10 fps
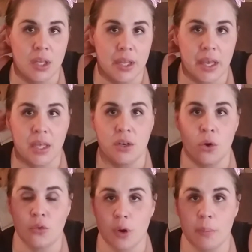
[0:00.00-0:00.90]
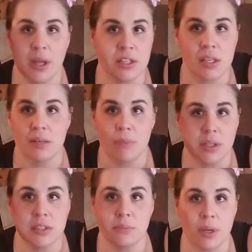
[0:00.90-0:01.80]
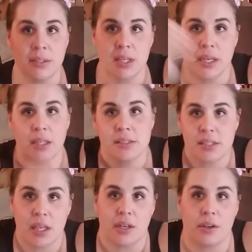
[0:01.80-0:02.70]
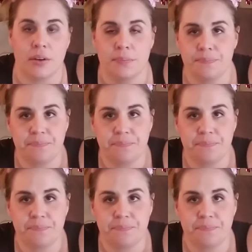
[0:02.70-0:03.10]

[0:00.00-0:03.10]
And over months and months and months, I get skinnier.